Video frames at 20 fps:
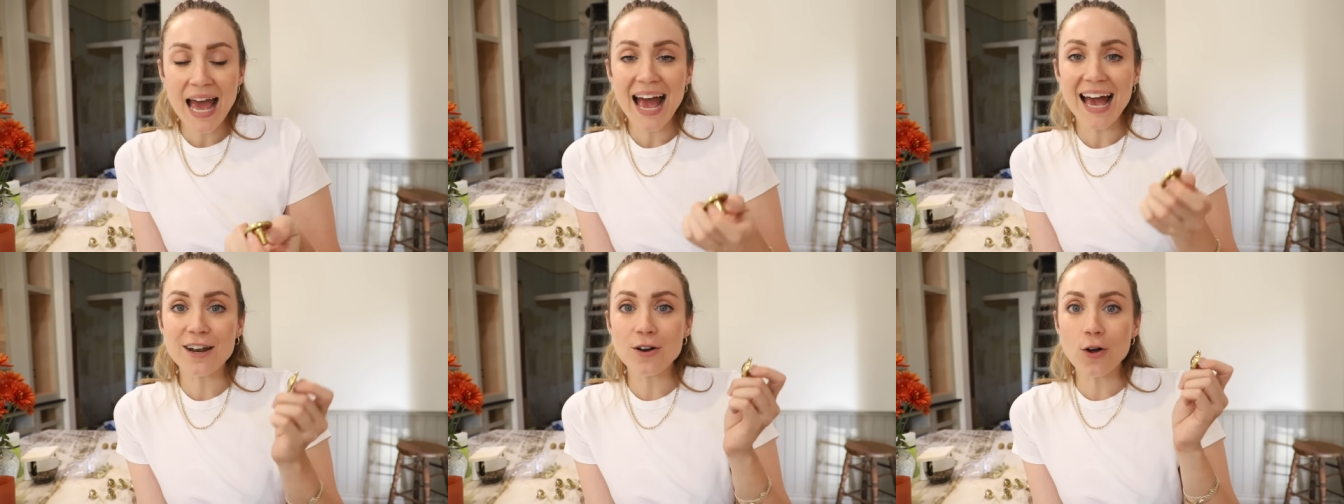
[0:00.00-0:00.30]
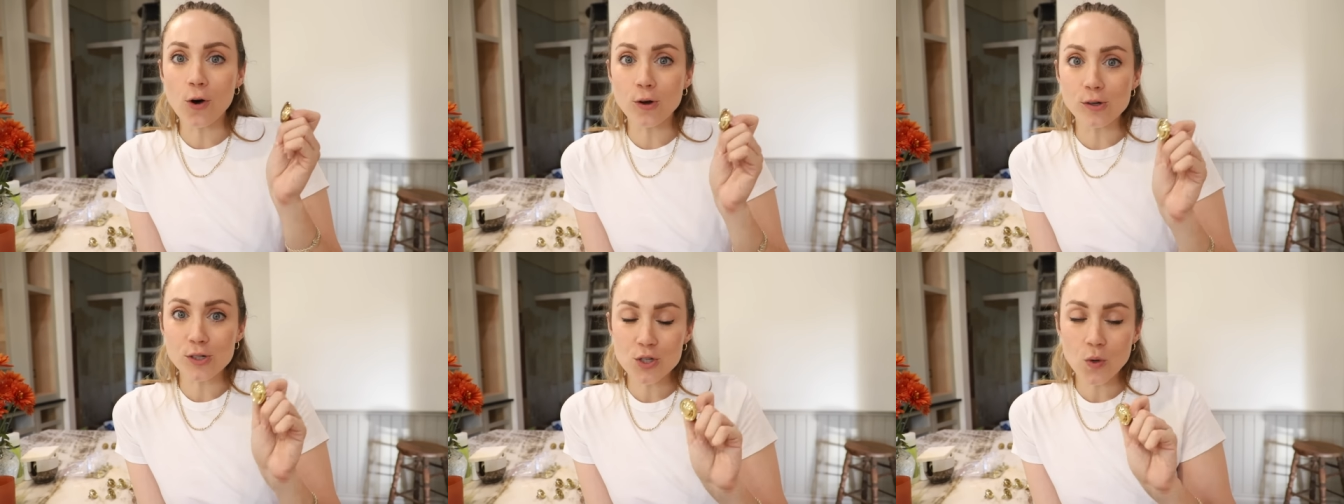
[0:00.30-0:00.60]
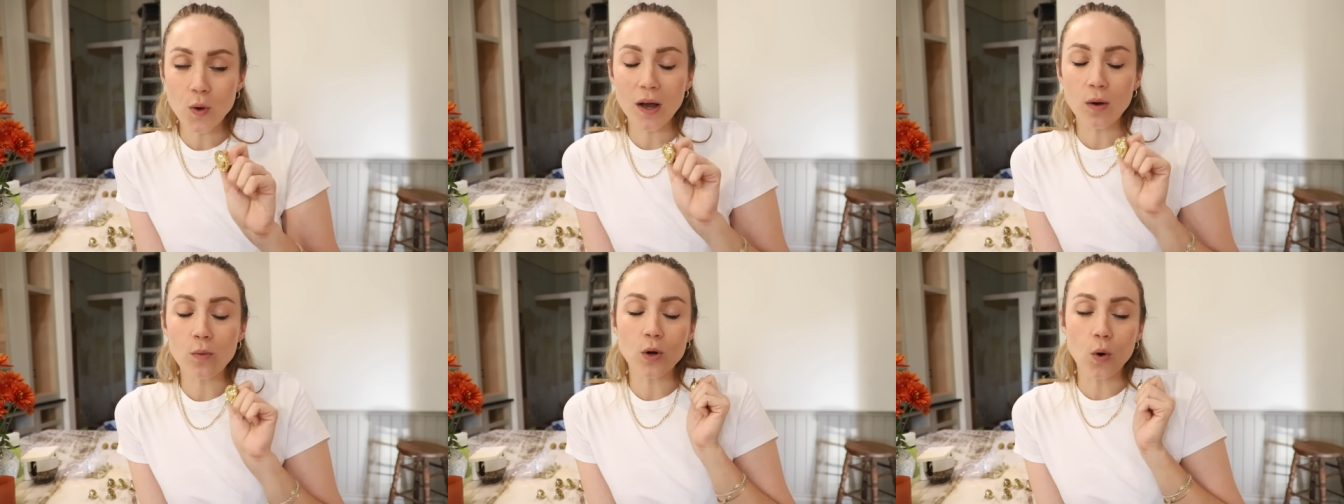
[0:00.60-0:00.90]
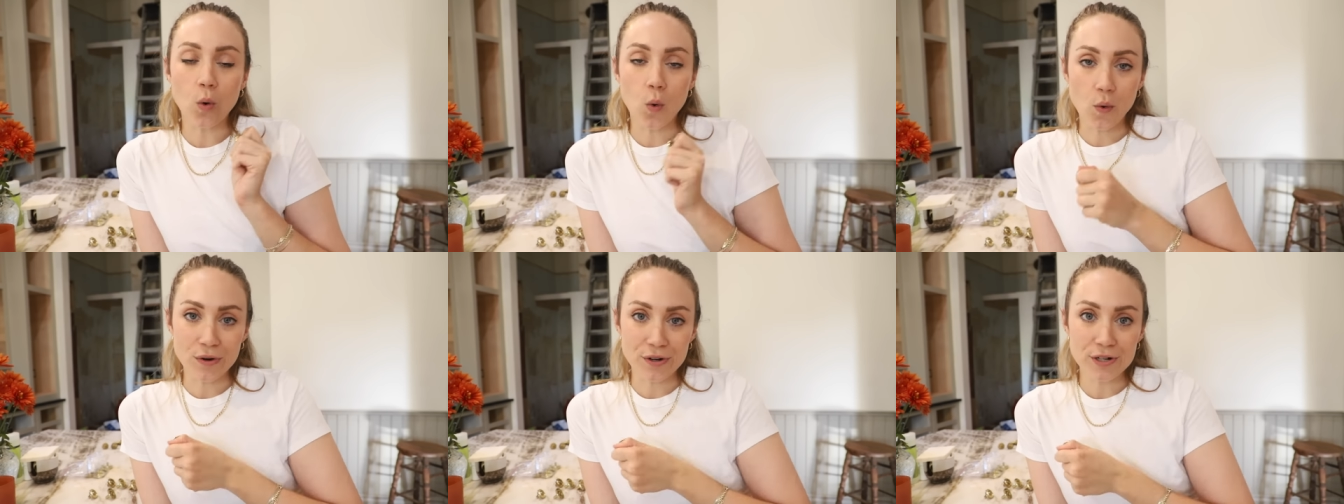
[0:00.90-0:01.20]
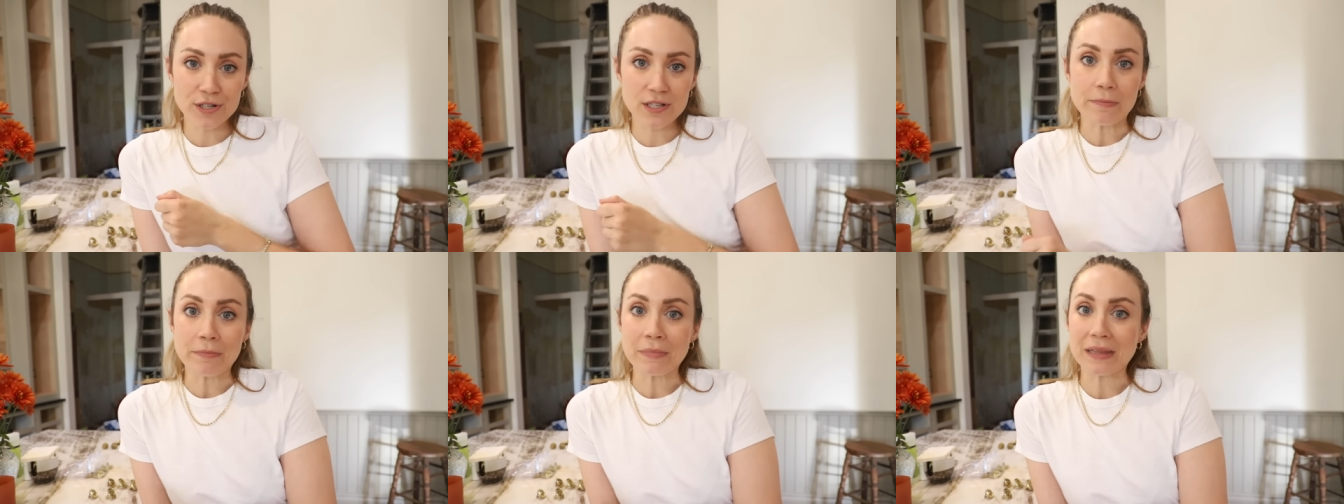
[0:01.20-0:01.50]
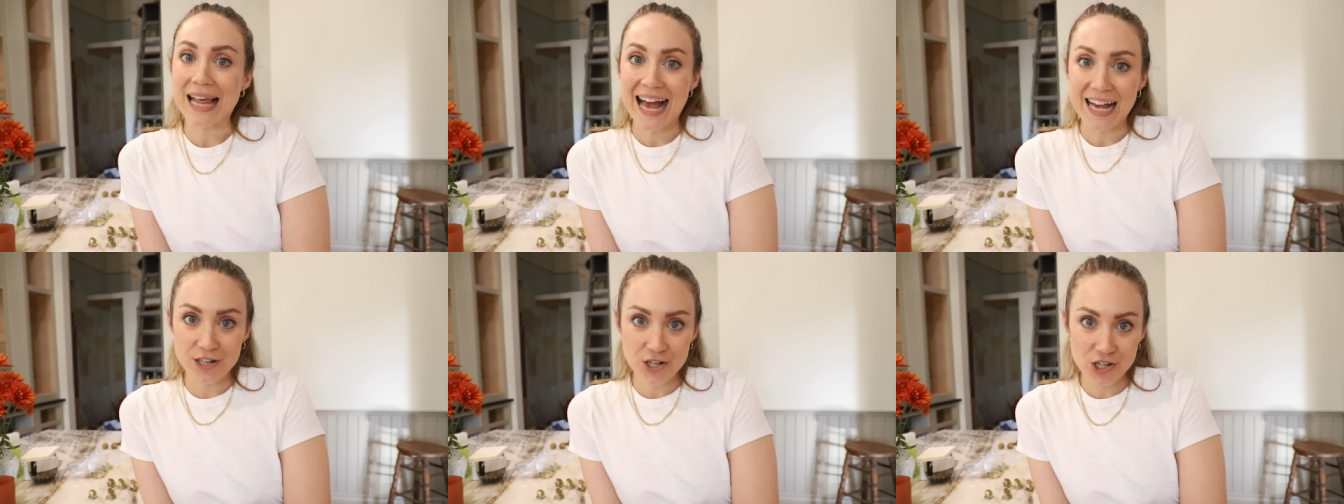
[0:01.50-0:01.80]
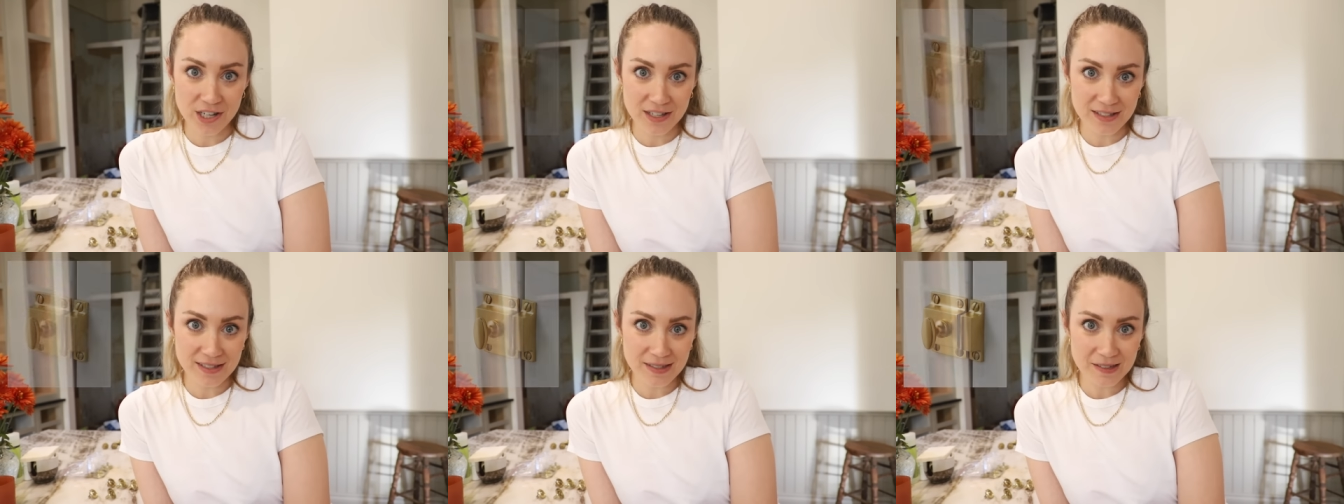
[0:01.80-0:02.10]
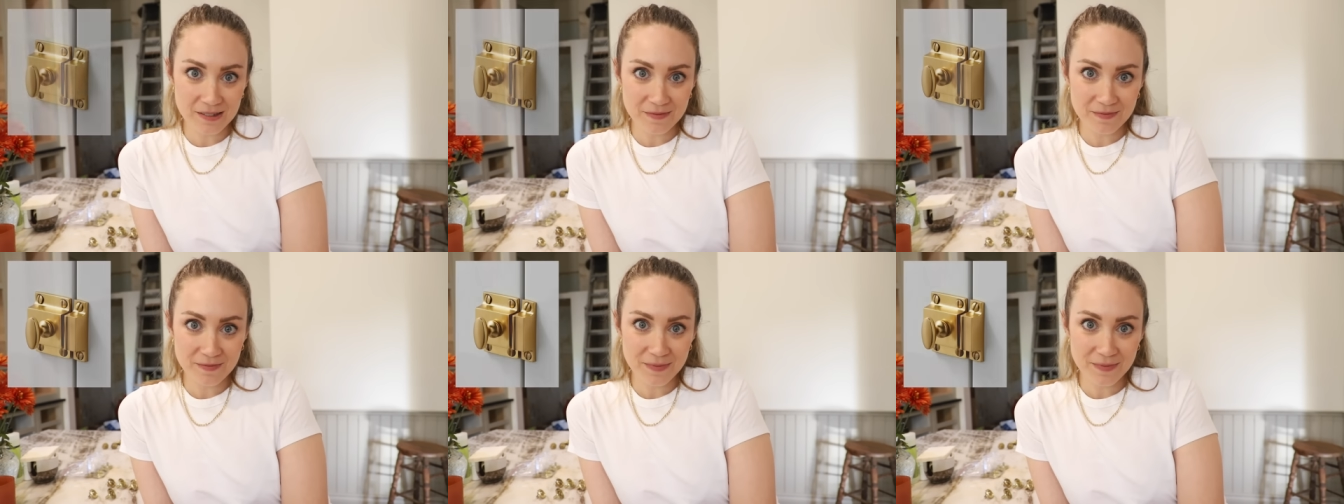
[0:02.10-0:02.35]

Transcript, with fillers: And also I want to order some latches.